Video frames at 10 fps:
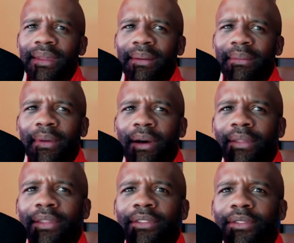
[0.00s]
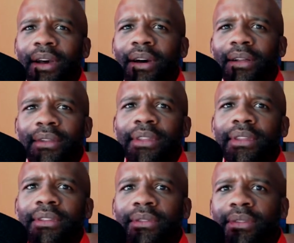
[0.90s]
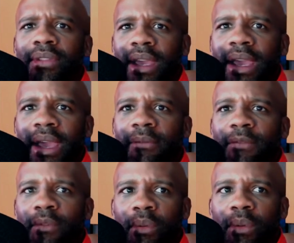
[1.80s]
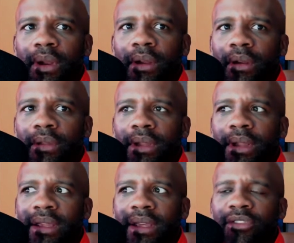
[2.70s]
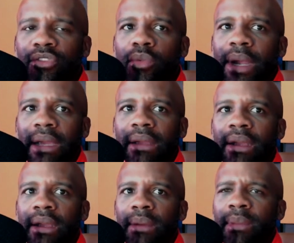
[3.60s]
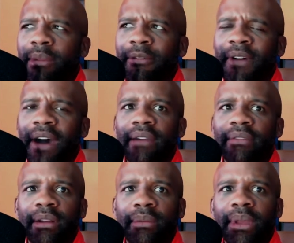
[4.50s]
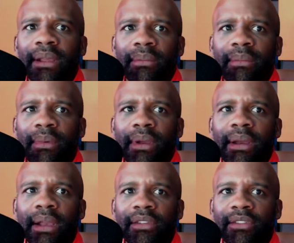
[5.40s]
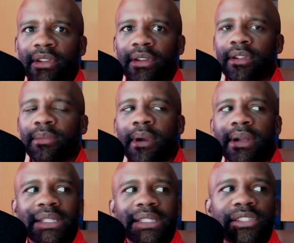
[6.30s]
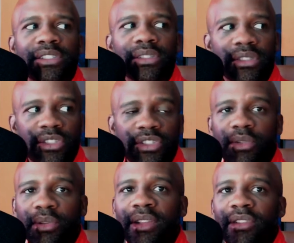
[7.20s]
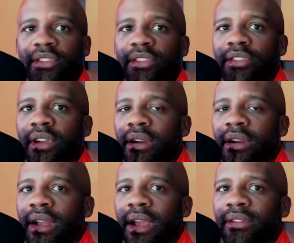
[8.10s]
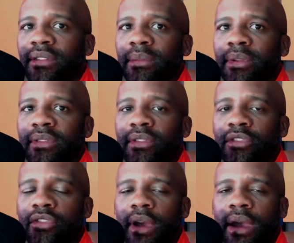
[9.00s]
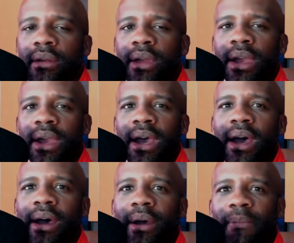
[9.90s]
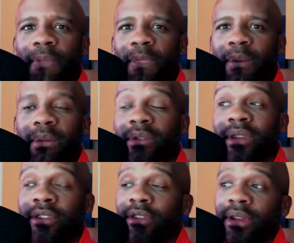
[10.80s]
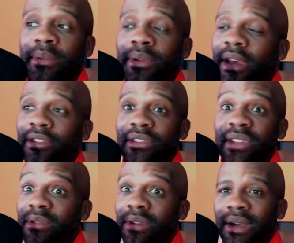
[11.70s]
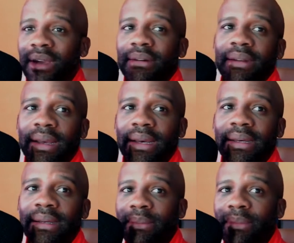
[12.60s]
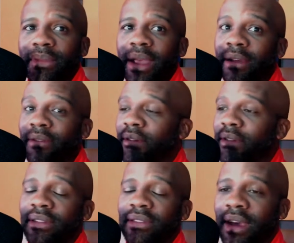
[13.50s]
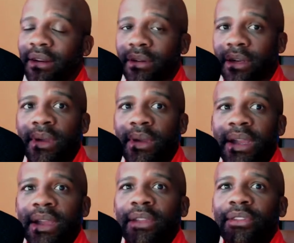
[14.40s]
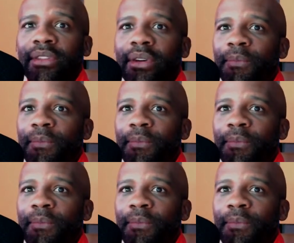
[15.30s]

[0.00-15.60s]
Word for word: all these all these that came forward there are only i think it's three maybe five that are being uh, considered as part of this this suit that's just started against him this this trial um, maybe the statute of limitations had run out uh, lack of evidence i don't know so